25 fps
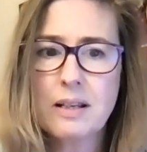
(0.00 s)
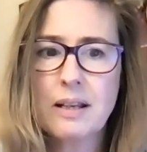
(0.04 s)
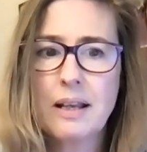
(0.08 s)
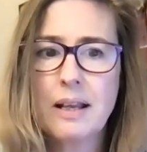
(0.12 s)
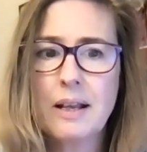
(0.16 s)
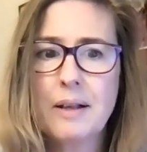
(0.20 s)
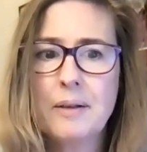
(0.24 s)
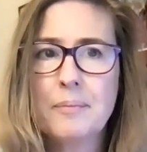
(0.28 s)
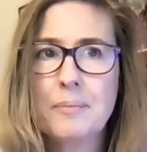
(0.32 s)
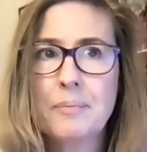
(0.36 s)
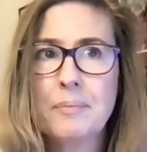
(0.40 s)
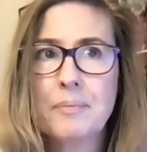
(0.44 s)

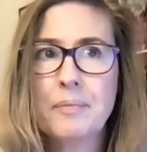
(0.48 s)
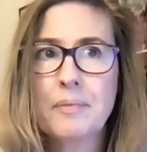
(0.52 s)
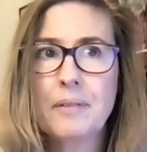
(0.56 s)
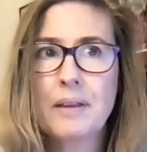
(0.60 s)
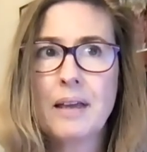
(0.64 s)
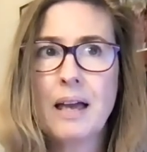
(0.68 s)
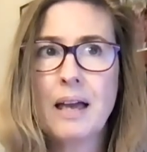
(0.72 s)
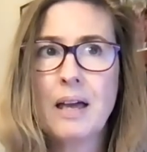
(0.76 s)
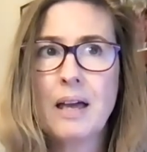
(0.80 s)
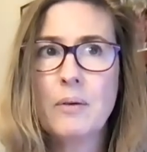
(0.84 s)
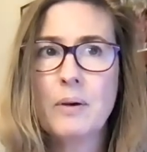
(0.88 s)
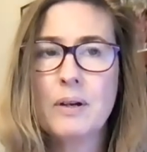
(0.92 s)
How
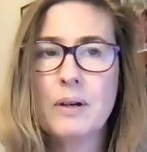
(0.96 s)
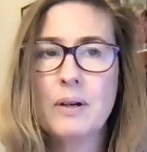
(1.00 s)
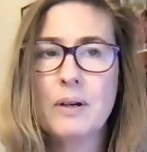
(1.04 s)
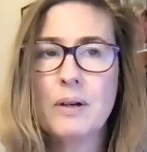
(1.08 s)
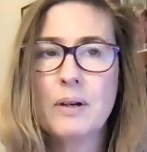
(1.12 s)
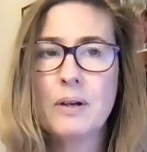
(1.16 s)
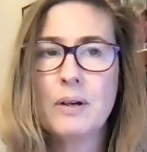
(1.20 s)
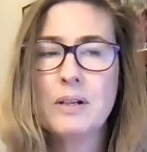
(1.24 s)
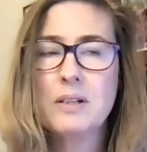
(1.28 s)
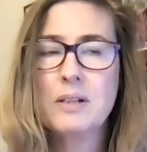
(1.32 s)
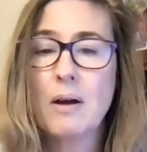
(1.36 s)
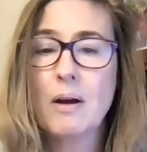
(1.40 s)
do I
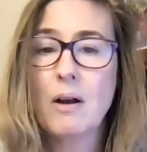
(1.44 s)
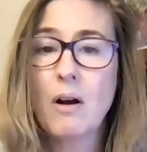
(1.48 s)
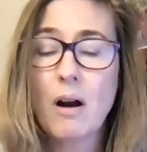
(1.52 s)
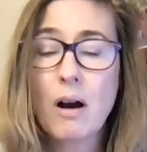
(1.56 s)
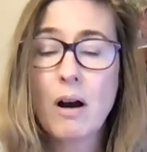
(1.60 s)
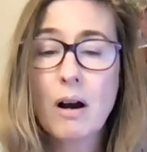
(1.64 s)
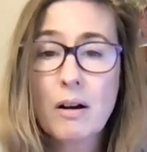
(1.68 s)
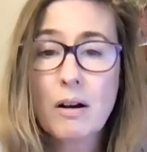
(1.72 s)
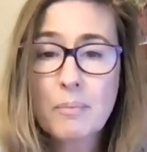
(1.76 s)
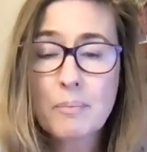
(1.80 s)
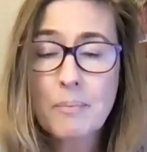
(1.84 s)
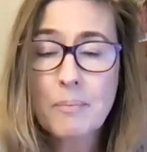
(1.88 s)
talk about
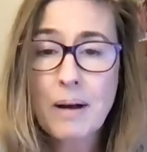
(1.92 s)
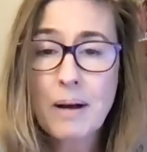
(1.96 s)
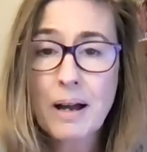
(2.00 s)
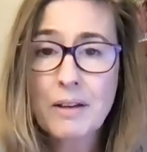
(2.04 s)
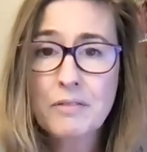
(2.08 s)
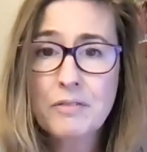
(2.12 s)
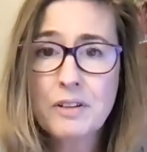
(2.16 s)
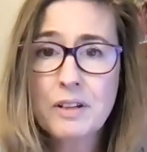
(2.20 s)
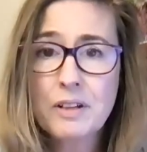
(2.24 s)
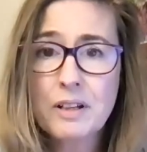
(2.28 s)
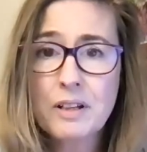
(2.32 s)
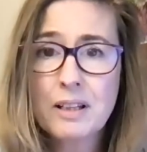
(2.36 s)
my
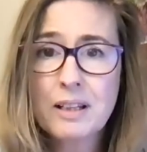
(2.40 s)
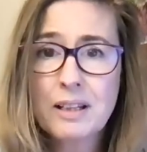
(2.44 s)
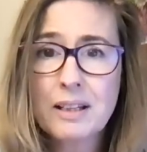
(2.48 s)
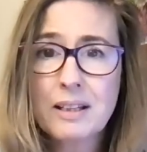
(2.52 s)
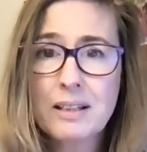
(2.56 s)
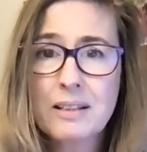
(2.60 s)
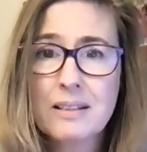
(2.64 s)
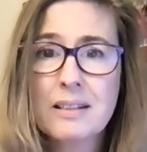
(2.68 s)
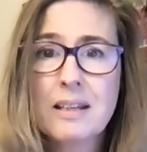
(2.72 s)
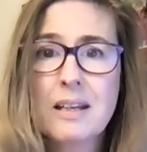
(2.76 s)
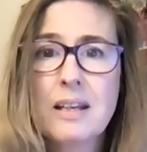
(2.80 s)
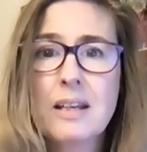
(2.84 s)

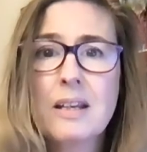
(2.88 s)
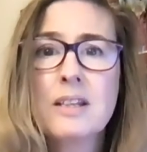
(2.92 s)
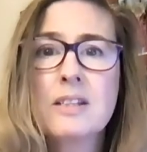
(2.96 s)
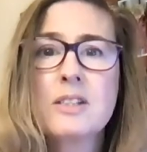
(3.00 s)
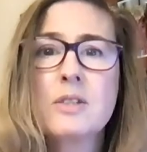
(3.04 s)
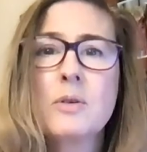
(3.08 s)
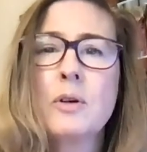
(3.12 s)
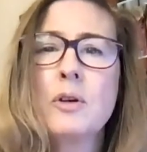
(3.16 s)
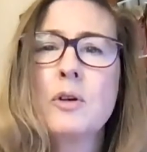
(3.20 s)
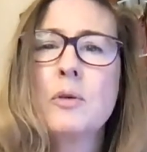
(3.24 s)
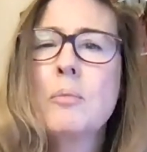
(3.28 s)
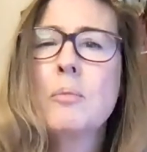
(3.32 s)
feelings?
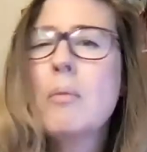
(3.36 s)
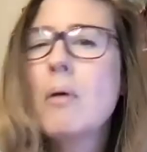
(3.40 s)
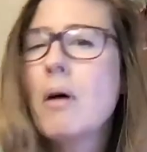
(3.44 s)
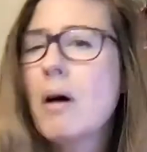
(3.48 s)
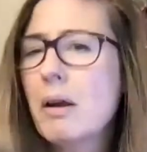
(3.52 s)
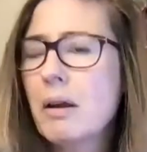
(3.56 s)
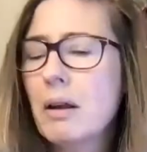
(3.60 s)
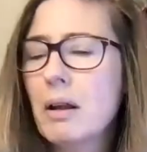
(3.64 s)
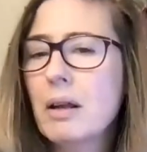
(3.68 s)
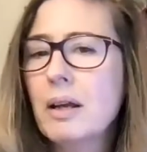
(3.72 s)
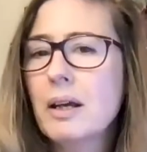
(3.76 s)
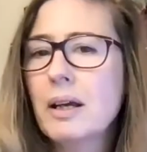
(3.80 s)
So are you
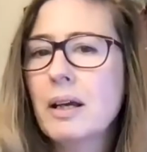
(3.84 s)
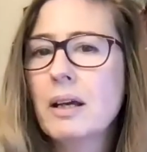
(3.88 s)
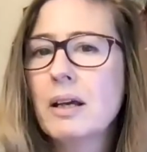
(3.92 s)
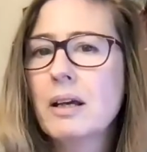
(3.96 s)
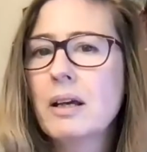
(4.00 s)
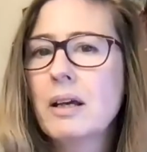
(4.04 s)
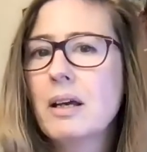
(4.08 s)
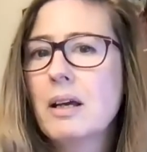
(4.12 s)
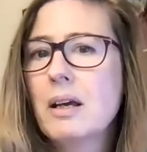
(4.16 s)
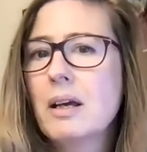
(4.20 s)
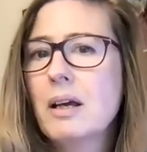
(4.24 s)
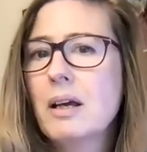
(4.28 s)
modeling